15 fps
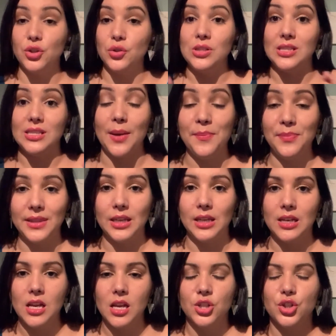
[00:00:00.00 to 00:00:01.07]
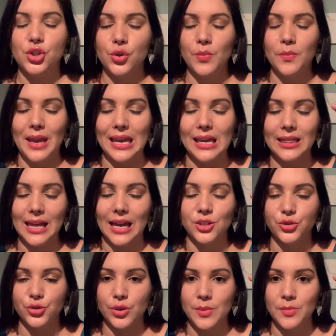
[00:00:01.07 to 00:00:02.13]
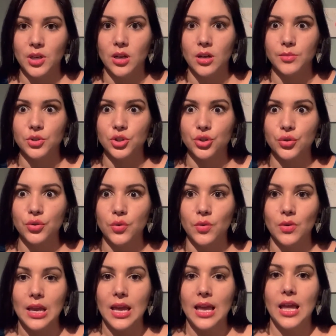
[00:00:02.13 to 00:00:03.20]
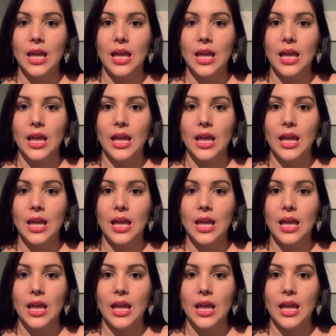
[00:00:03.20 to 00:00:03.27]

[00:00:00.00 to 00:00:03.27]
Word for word: do something to make that dream come true.